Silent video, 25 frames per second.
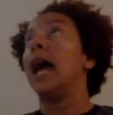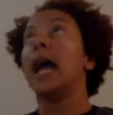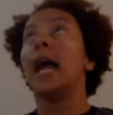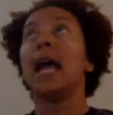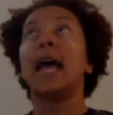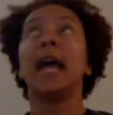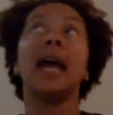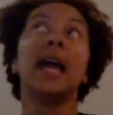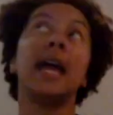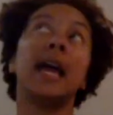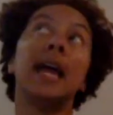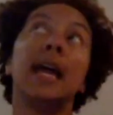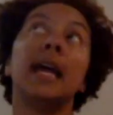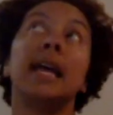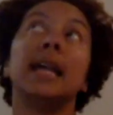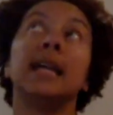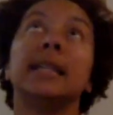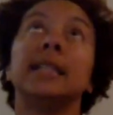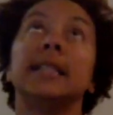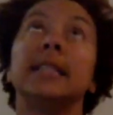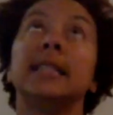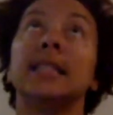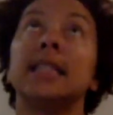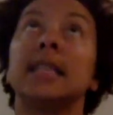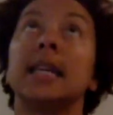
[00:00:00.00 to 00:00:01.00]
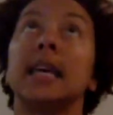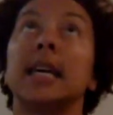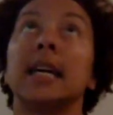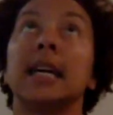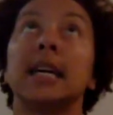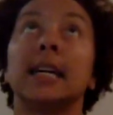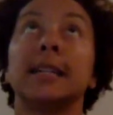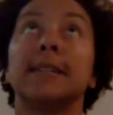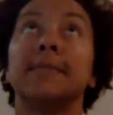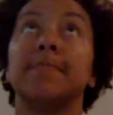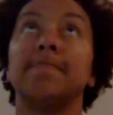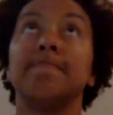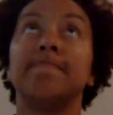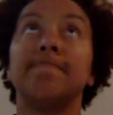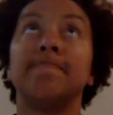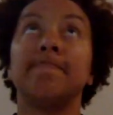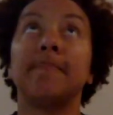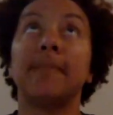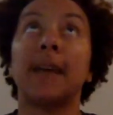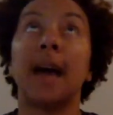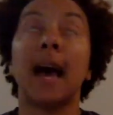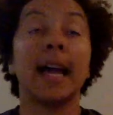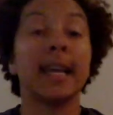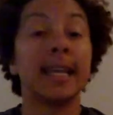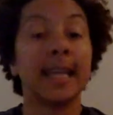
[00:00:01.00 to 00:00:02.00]
And
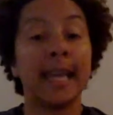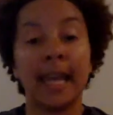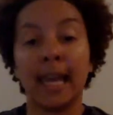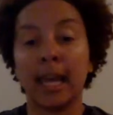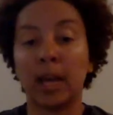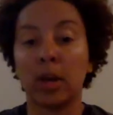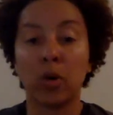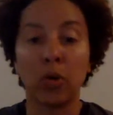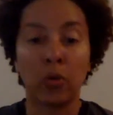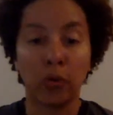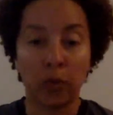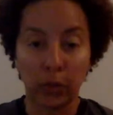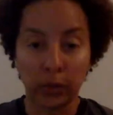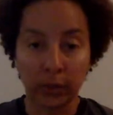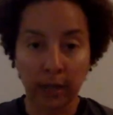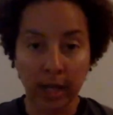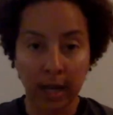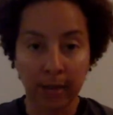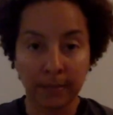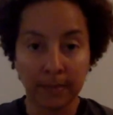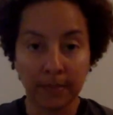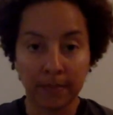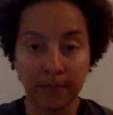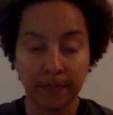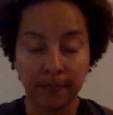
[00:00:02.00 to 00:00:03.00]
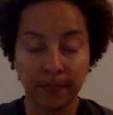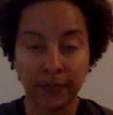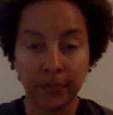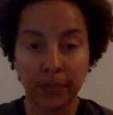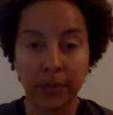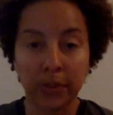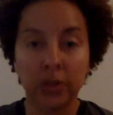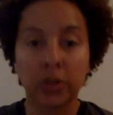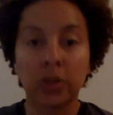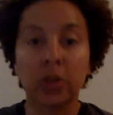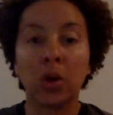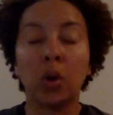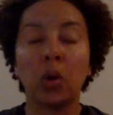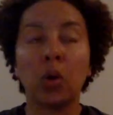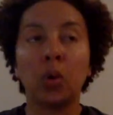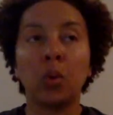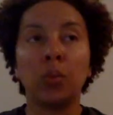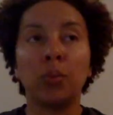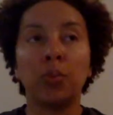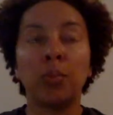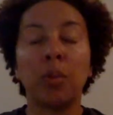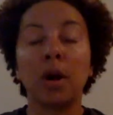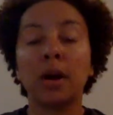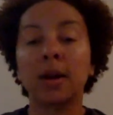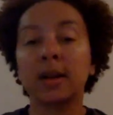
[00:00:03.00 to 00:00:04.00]
I can't go full time.
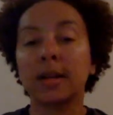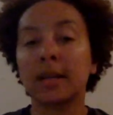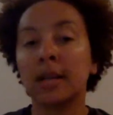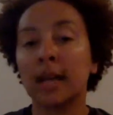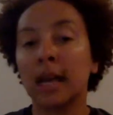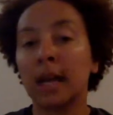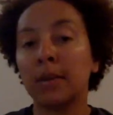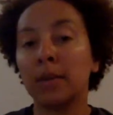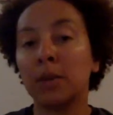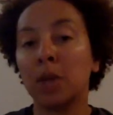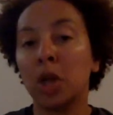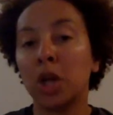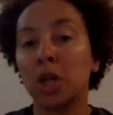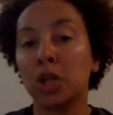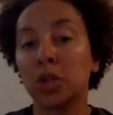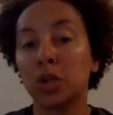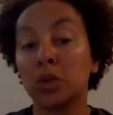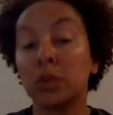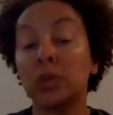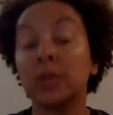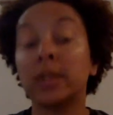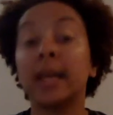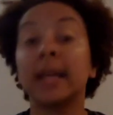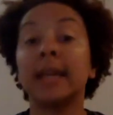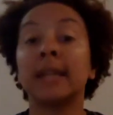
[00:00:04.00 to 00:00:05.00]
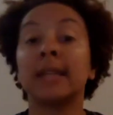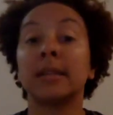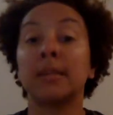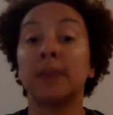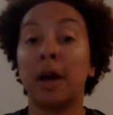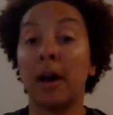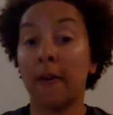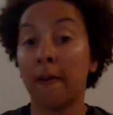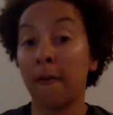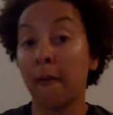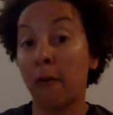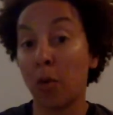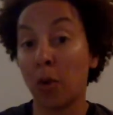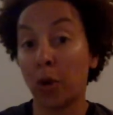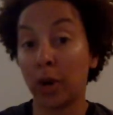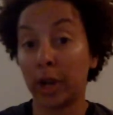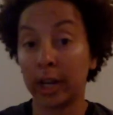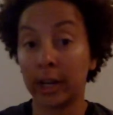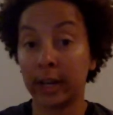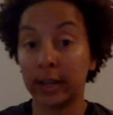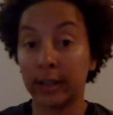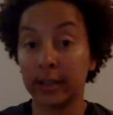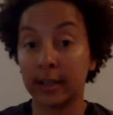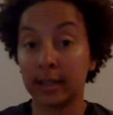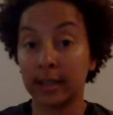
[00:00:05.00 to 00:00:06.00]
So part-time law school takes about 4
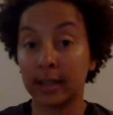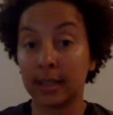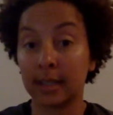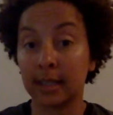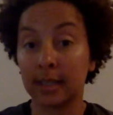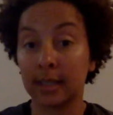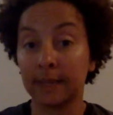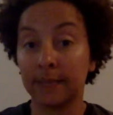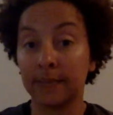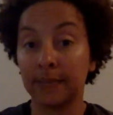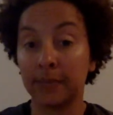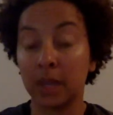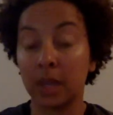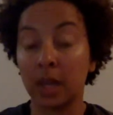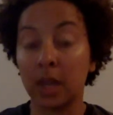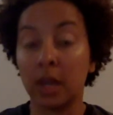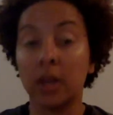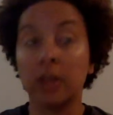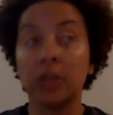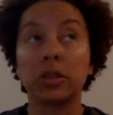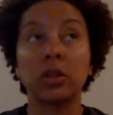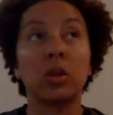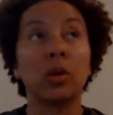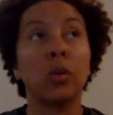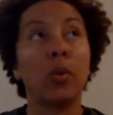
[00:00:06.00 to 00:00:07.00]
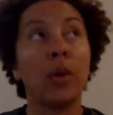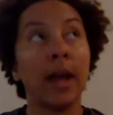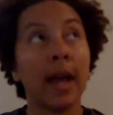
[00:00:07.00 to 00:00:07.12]
years. So the way